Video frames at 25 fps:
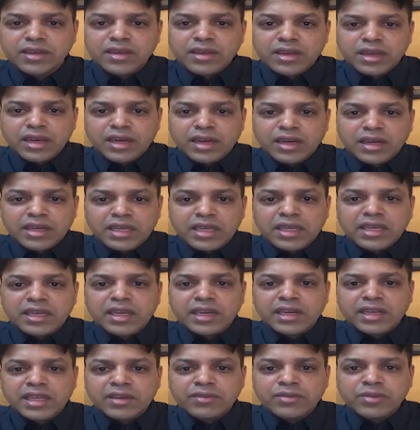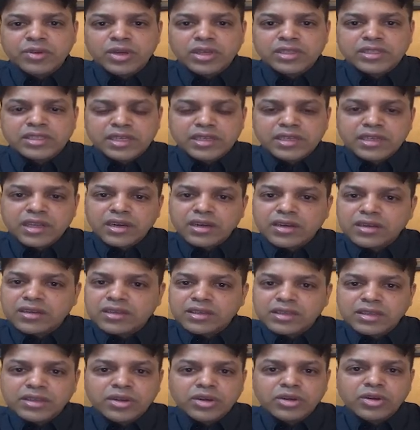Uh, he can give you a general,
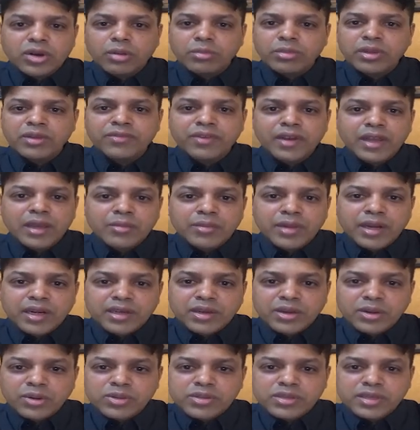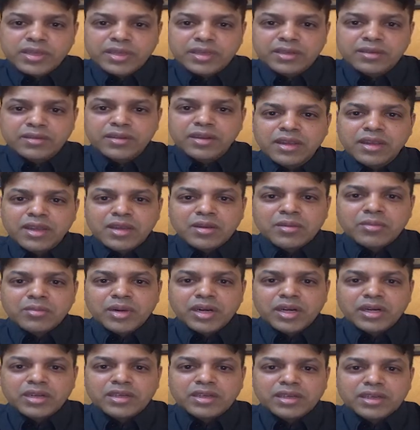you know, flame, and crocin
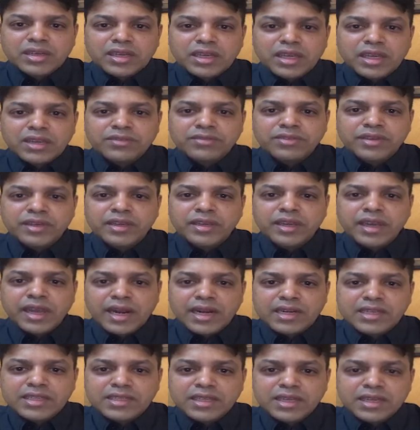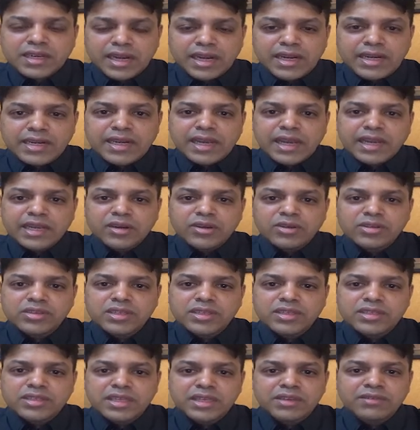but uh, if he gets the right
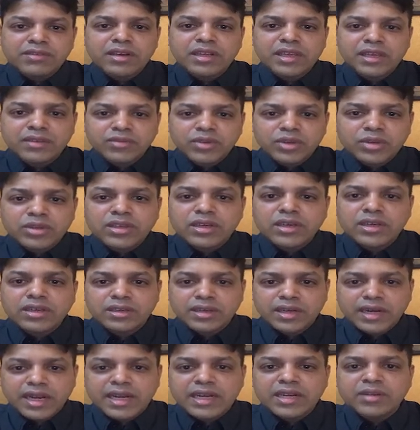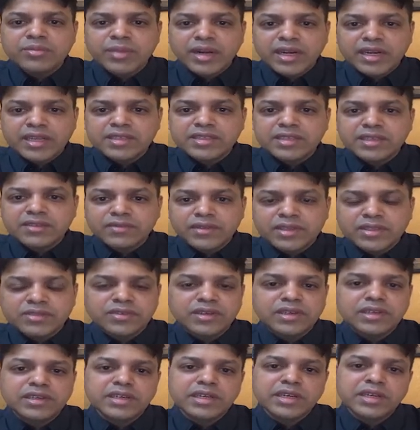diagnosis he will give you the right medicine which
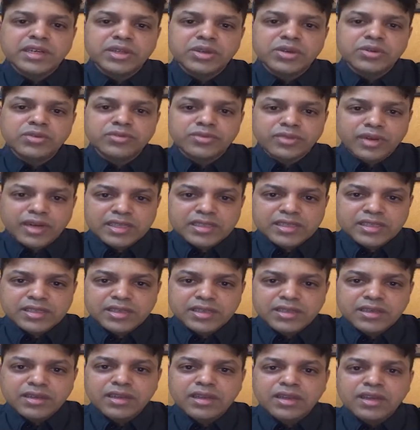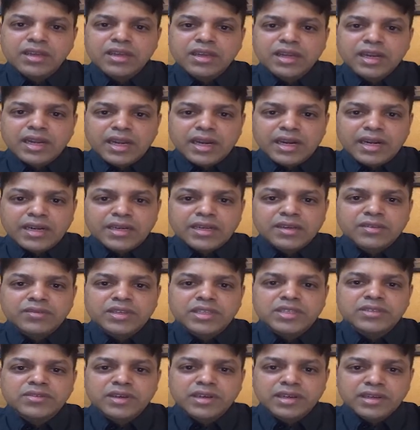will treat you faster and
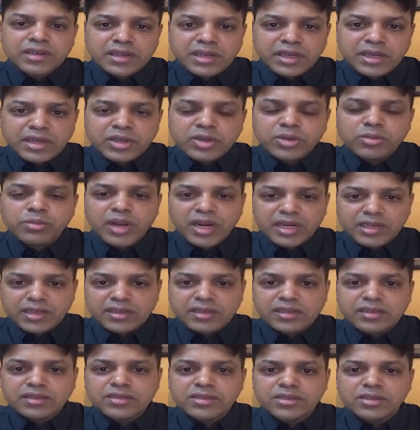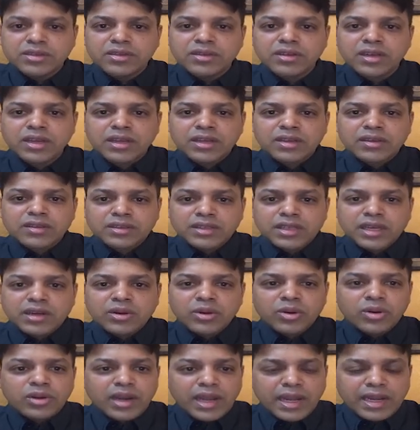which will treat you better so the
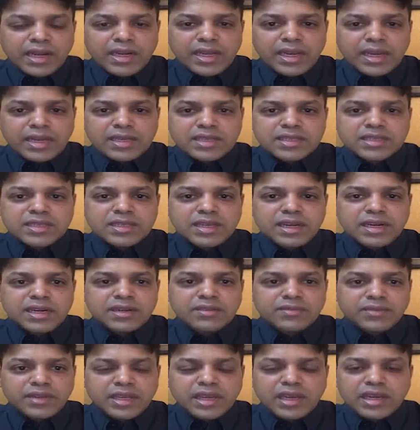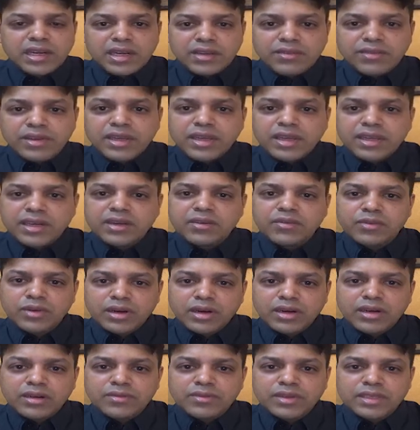whole idea is that we are living in a
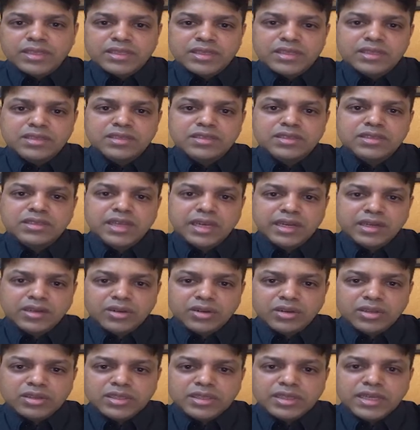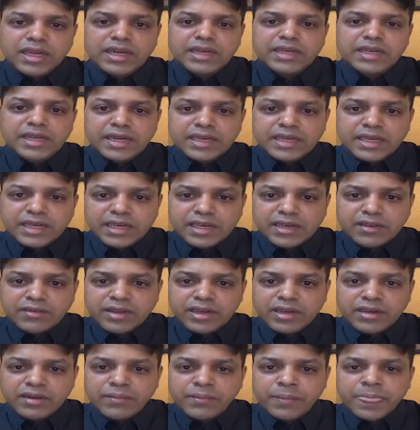world which is technology and data
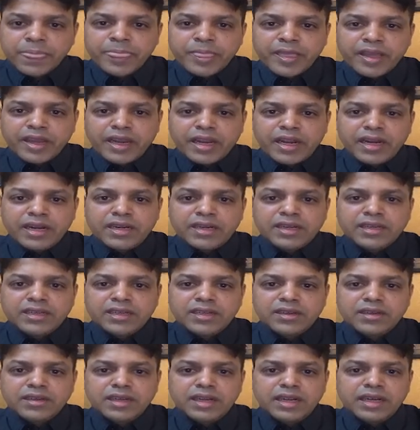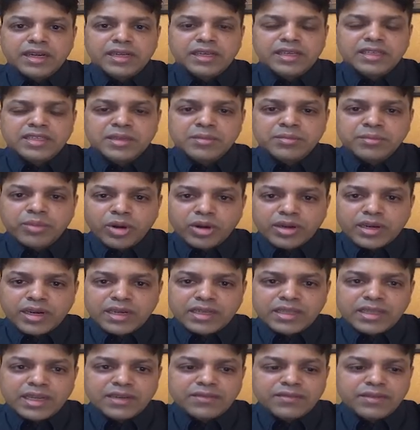driven and uh, it is important
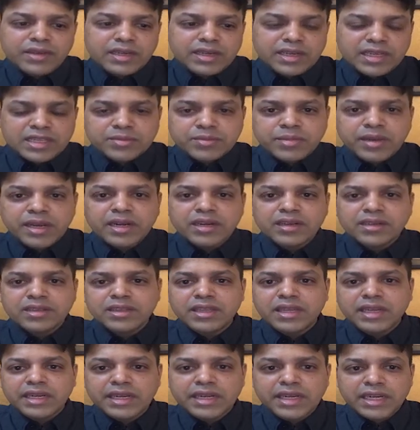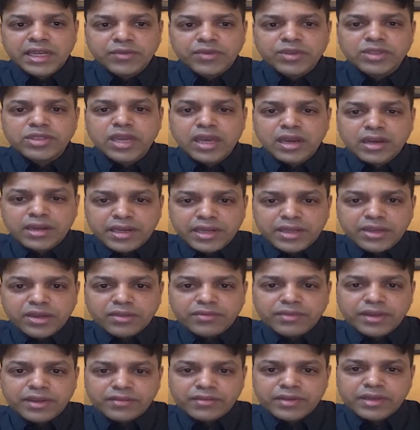that we respect the individuality of
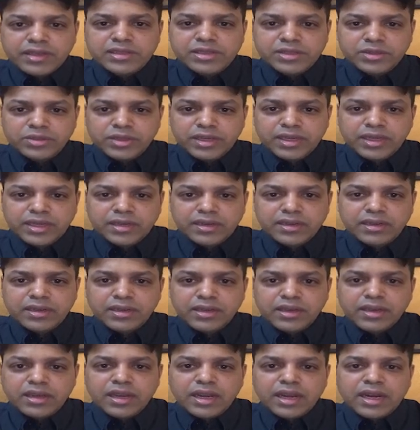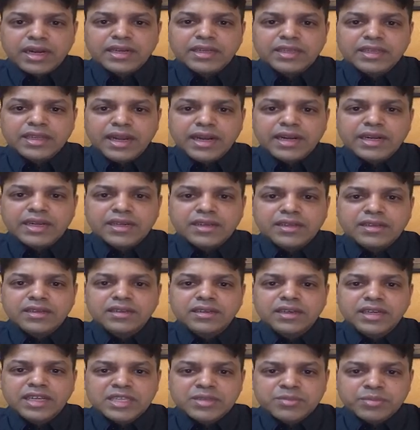every student and that uh,
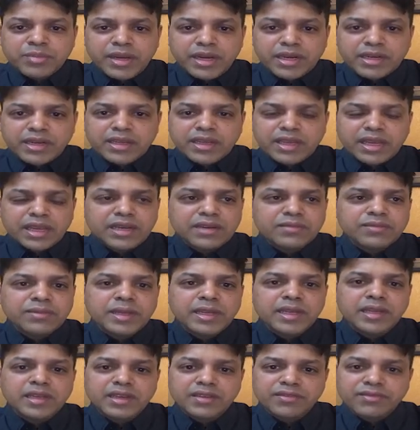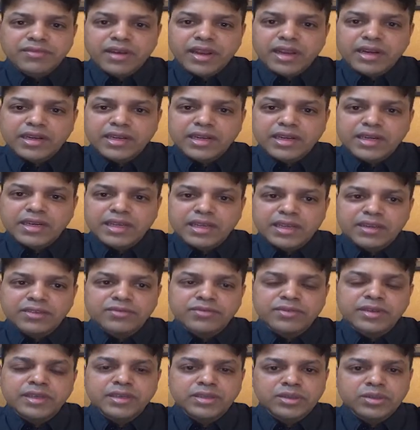respect can be reflected if
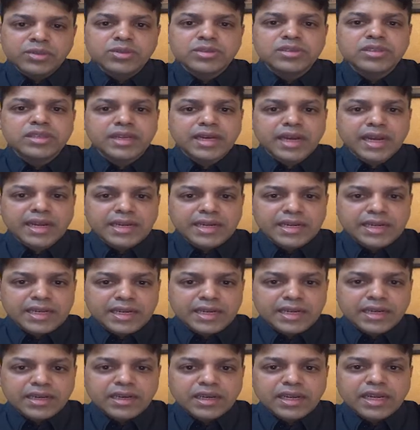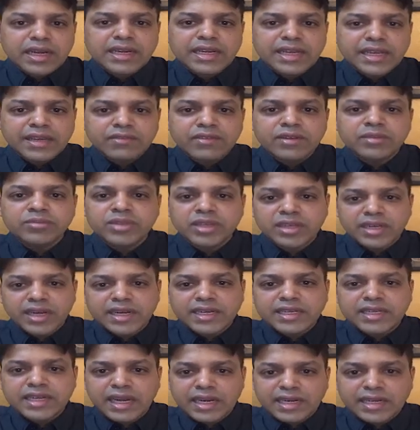we use the right data and give him the
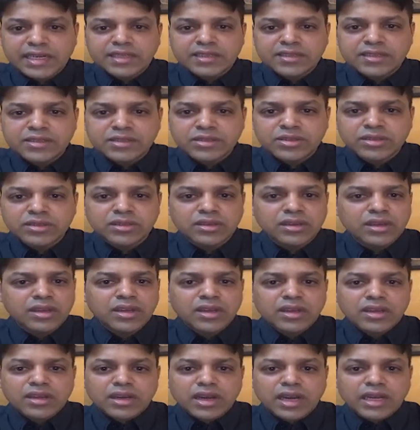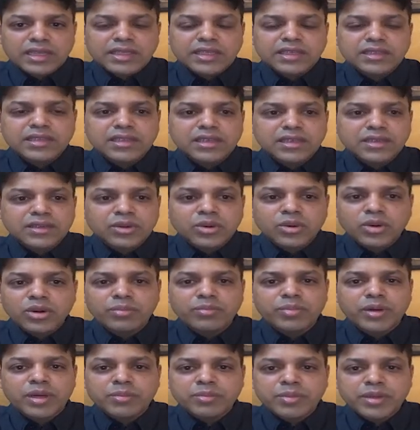right guidance so i think the whole
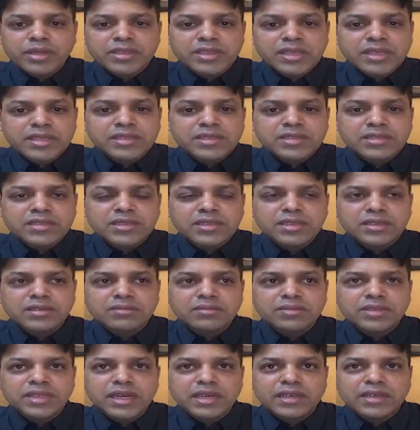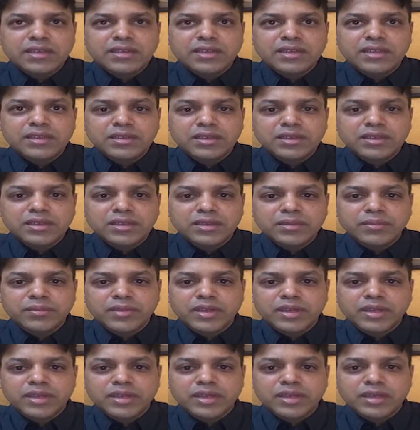purpose is uh, that uh, you know
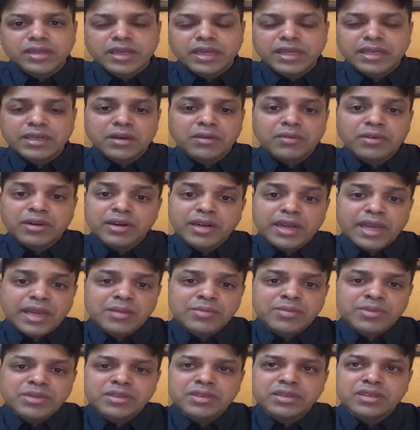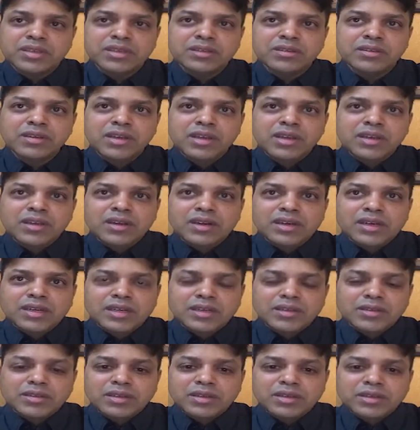uh, in our times uh,
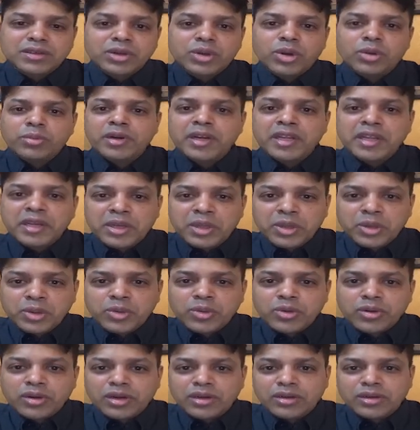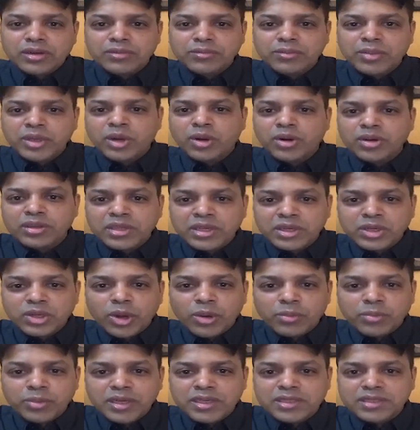uh, you know, nobody knew uh, beyond the
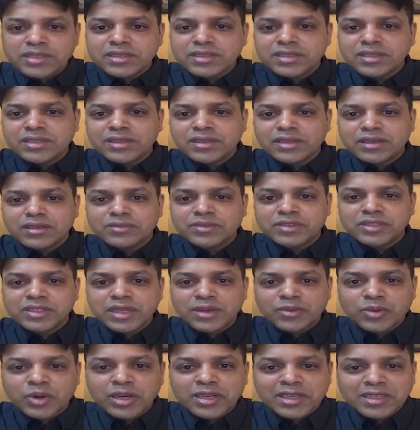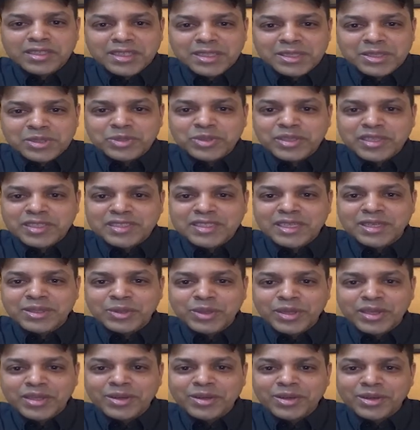toppers uh, the what other students are
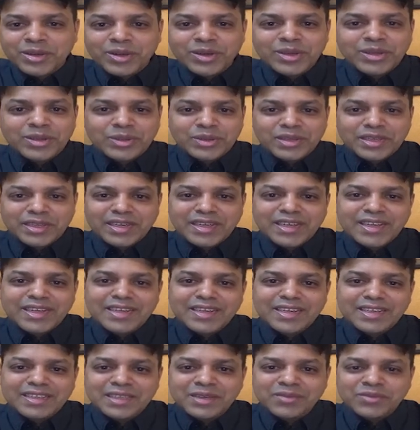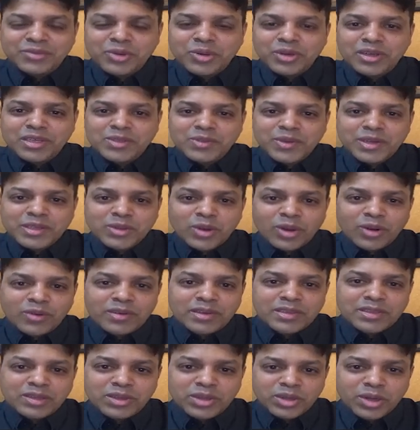doing or not doing. Right, the focus was always
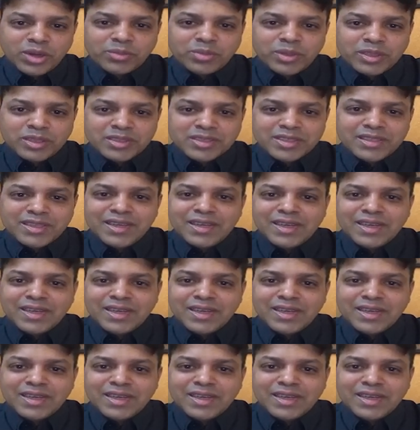on toppers.